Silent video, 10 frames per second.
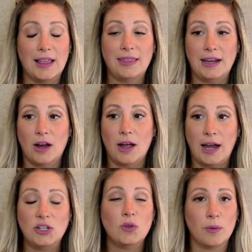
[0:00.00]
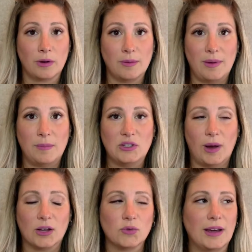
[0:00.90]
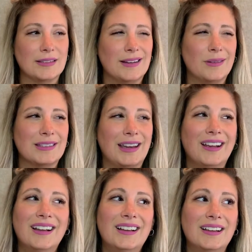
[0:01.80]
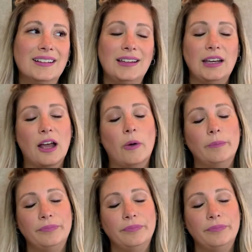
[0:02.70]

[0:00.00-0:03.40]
And I knew they were going to make me do x-rays. And I was like, you know,